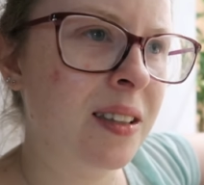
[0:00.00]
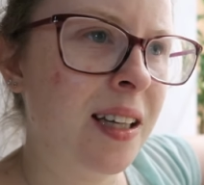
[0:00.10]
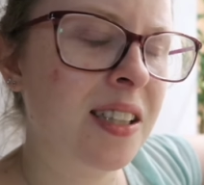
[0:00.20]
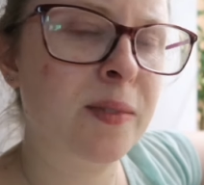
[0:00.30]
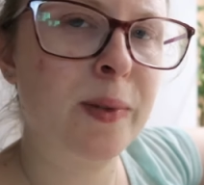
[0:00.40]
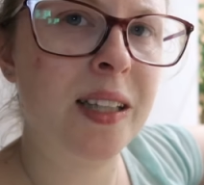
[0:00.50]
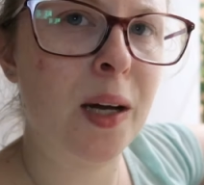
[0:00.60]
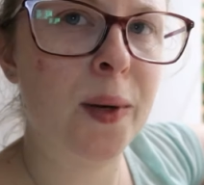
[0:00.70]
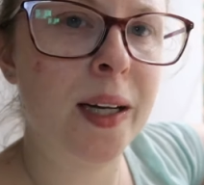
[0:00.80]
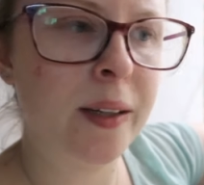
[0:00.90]
Let's just put it
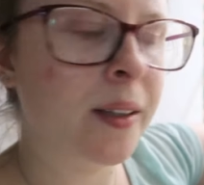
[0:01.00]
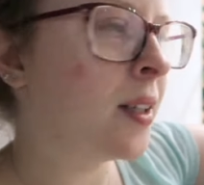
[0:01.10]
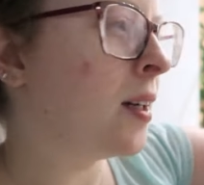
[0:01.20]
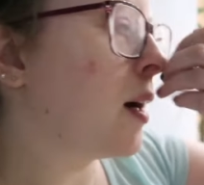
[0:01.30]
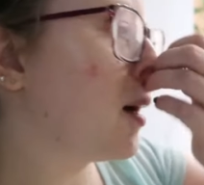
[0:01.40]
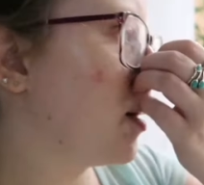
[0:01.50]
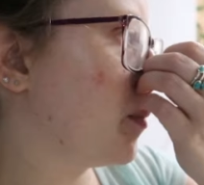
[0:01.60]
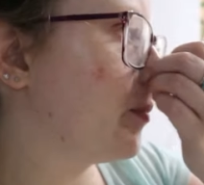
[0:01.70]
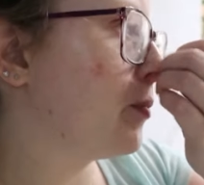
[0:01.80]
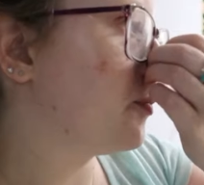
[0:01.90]
that way.
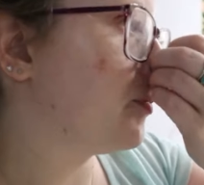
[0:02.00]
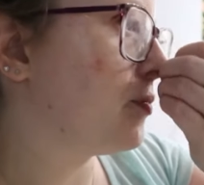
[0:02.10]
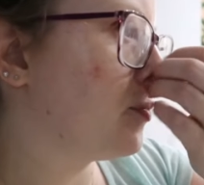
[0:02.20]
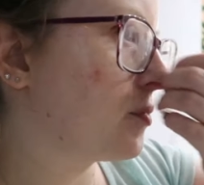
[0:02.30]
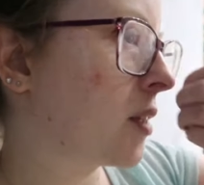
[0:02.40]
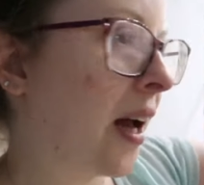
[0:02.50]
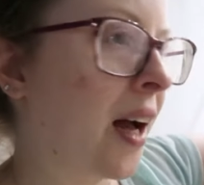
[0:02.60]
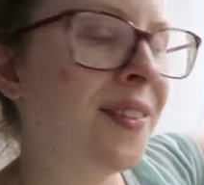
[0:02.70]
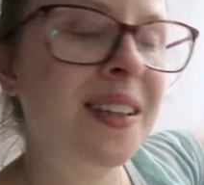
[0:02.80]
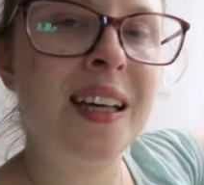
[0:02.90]

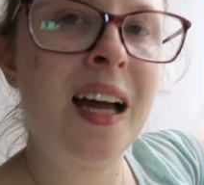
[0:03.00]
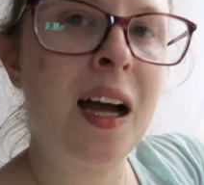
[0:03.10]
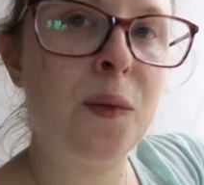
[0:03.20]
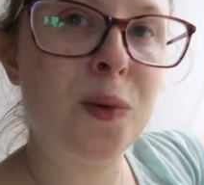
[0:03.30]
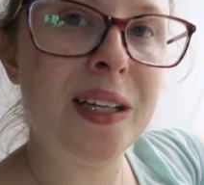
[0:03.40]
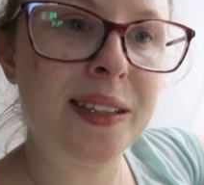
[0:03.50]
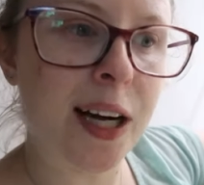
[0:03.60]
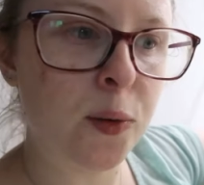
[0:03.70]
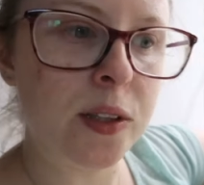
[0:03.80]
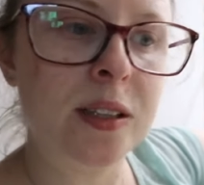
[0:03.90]
Having it at a weird
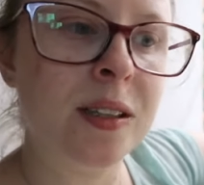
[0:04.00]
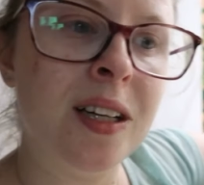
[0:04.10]
hour